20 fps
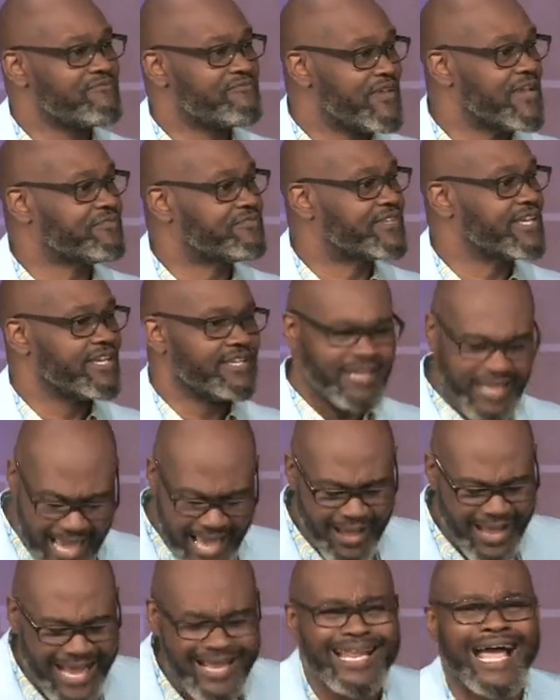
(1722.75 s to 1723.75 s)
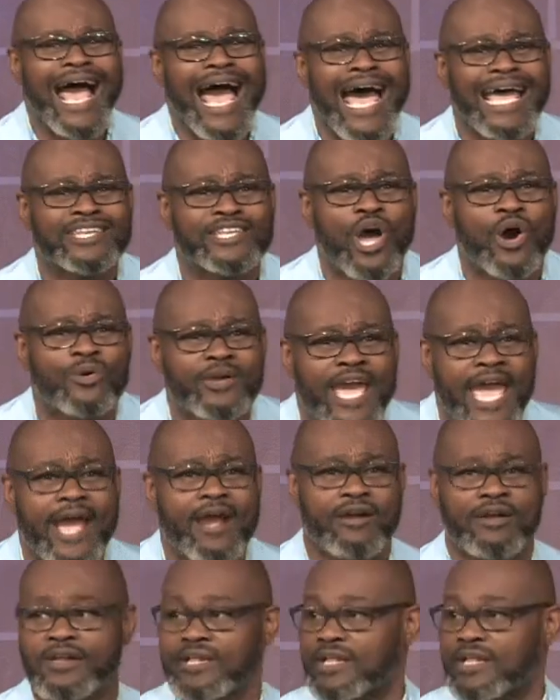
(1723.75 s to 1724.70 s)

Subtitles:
50. I don't care.